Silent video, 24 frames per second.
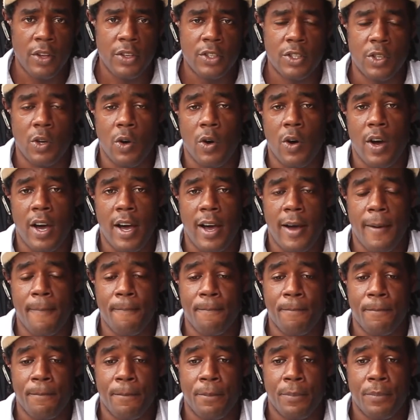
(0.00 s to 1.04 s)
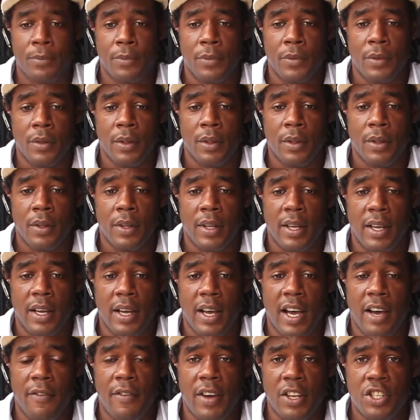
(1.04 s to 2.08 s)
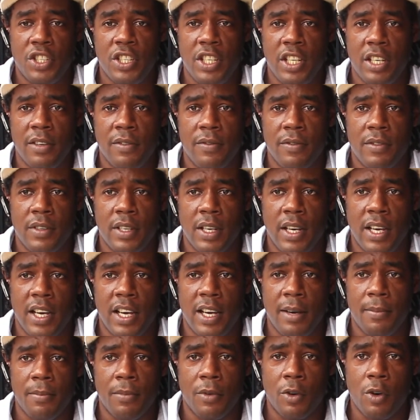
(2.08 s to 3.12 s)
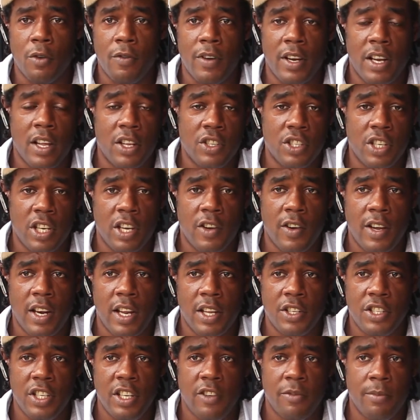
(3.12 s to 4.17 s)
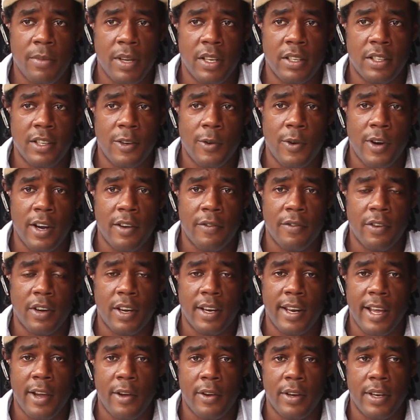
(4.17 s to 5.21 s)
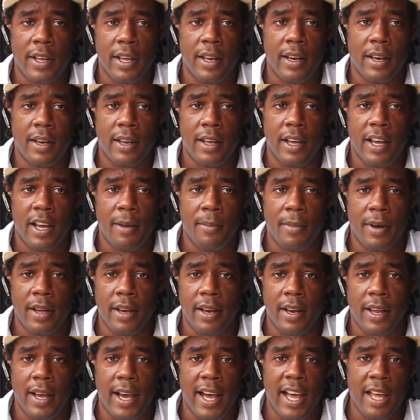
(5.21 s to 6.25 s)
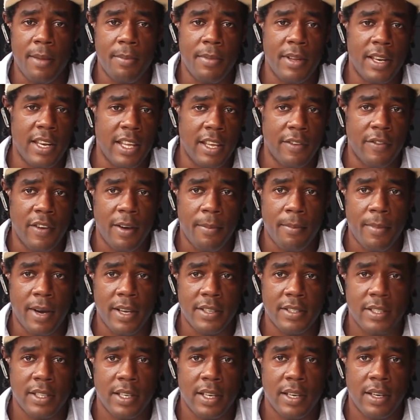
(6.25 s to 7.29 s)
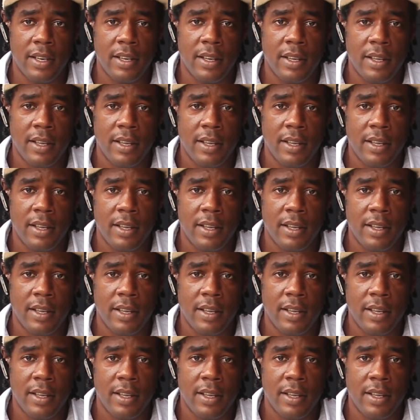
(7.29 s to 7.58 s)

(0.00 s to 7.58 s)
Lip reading: So I've achieved Governor General Achievement Award for Clarendon. I'm an I Believe ambassador.